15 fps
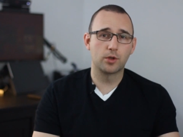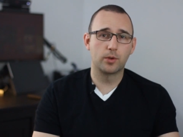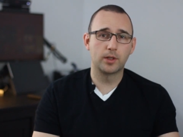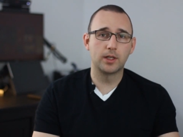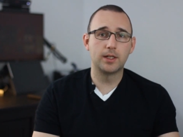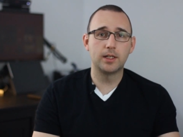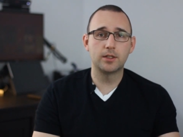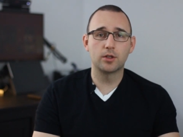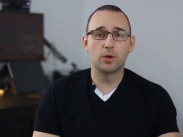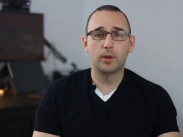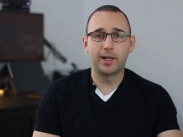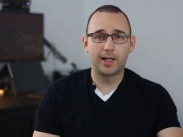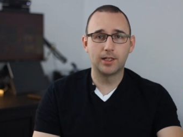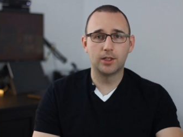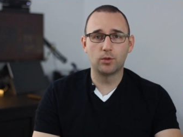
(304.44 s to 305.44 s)
you're going to need to go
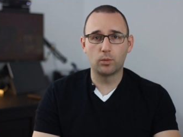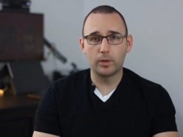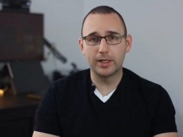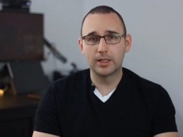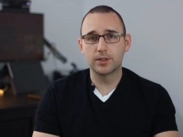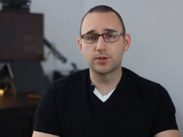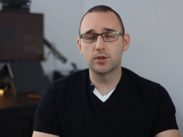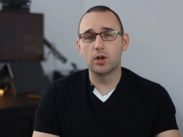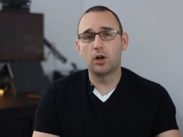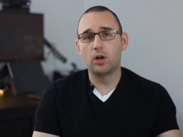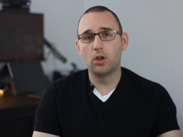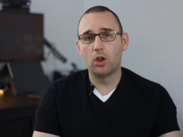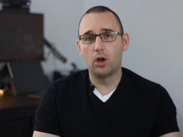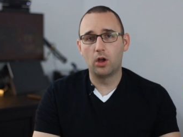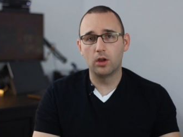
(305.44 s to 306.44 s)
ahead and
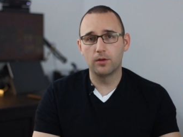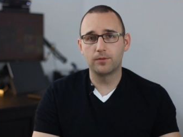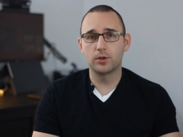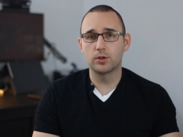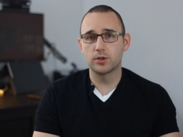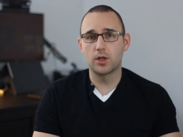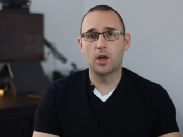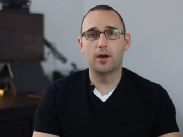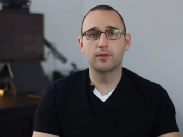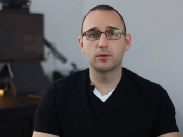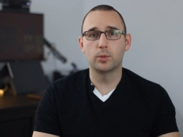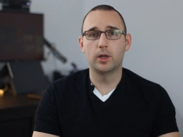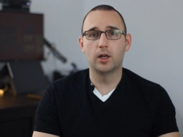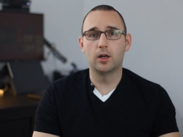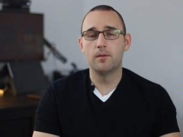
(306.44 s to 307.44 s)
reinstall all of your
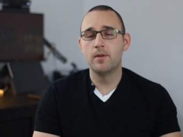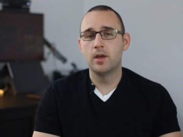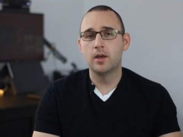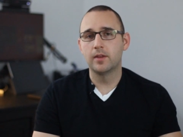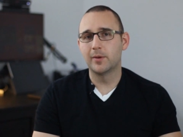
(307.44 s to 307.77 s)
software